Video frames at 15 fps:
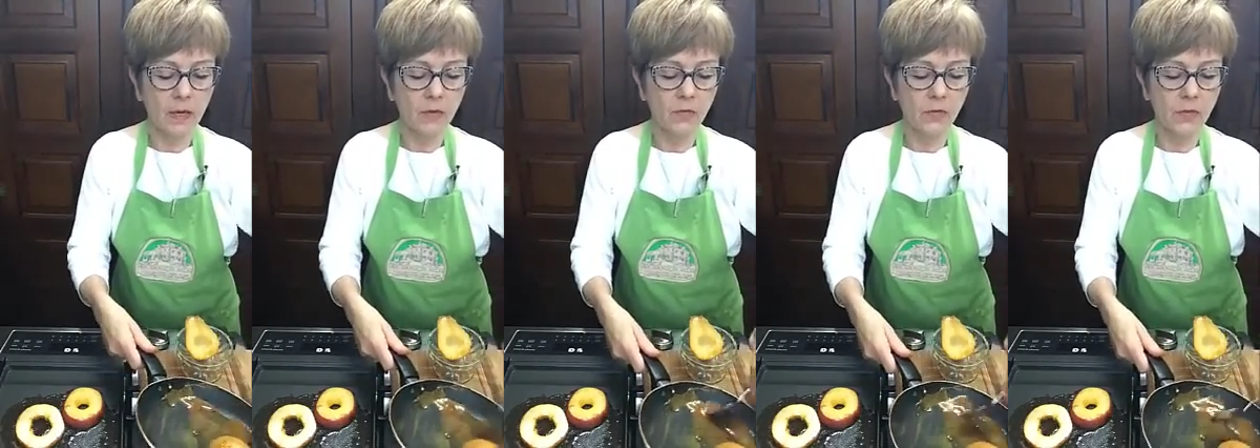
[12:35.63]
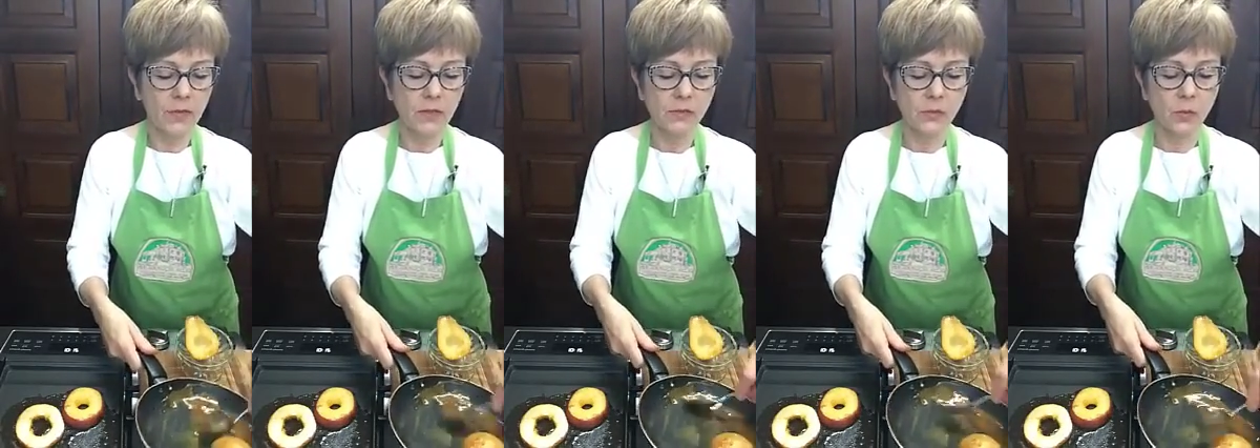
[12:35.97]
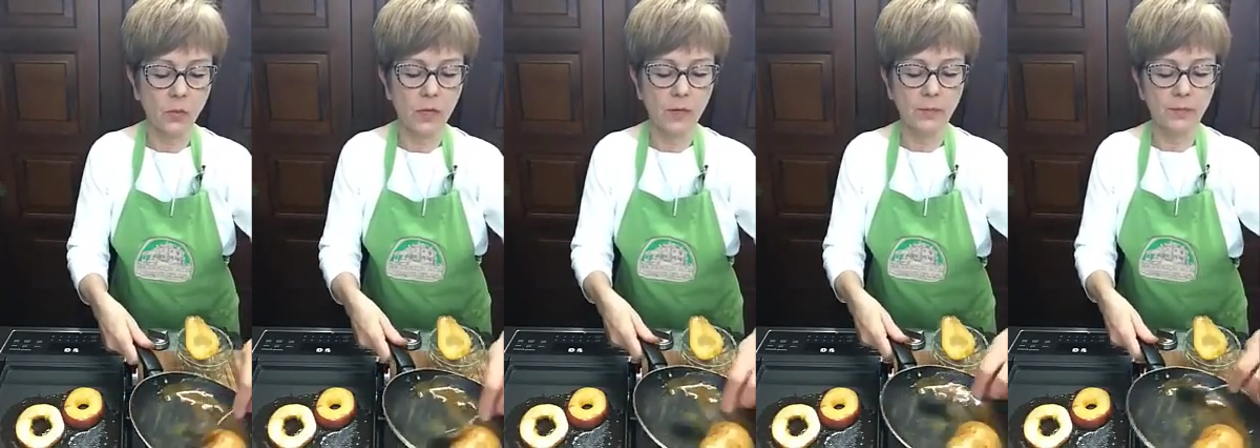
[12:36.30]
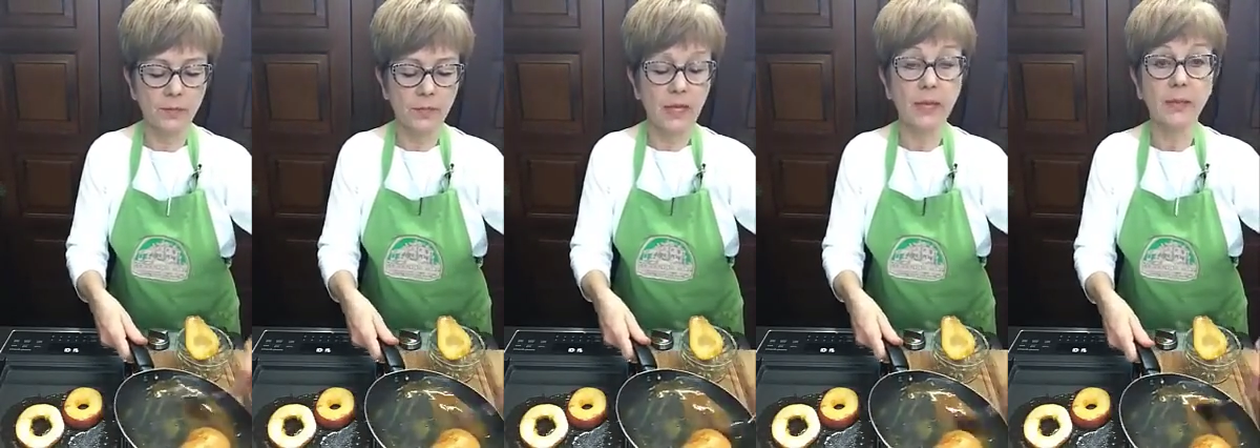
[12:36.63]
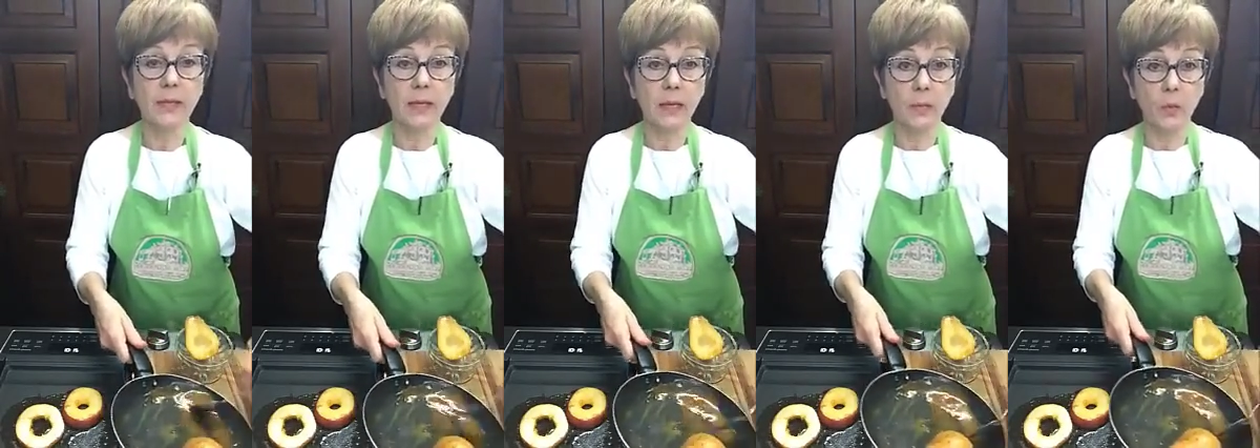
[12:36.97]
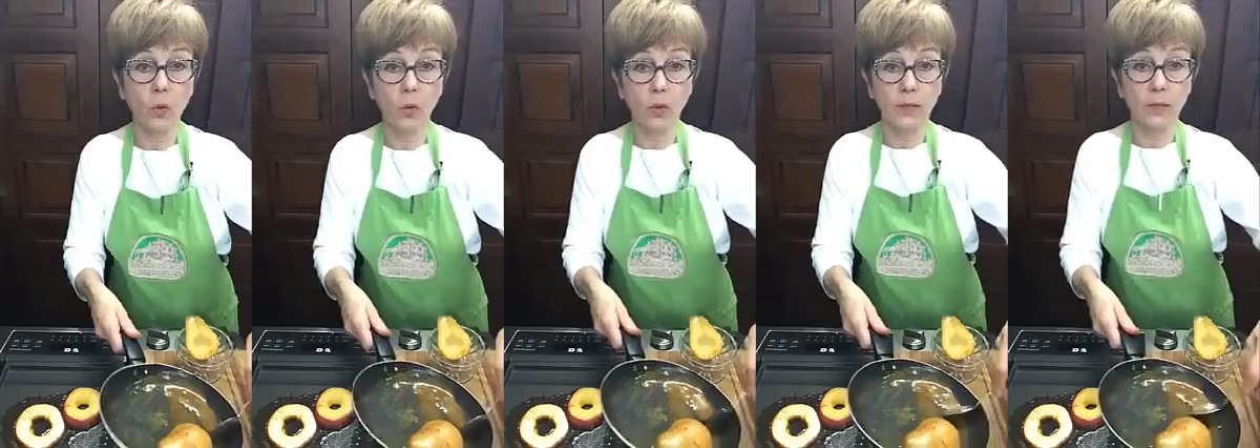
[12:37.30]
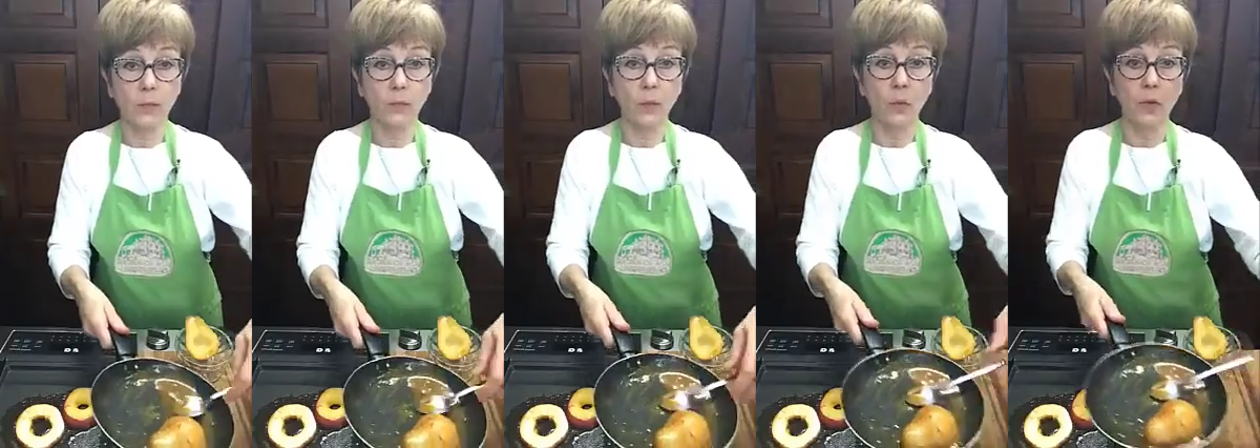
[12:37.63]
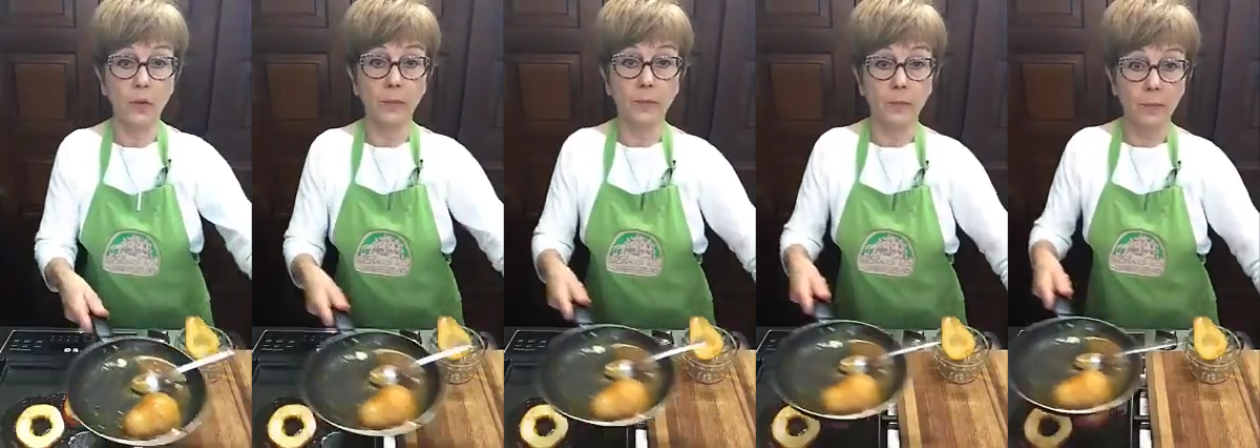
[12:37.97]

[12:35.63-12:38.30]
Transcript: for this one, I think I'm going to put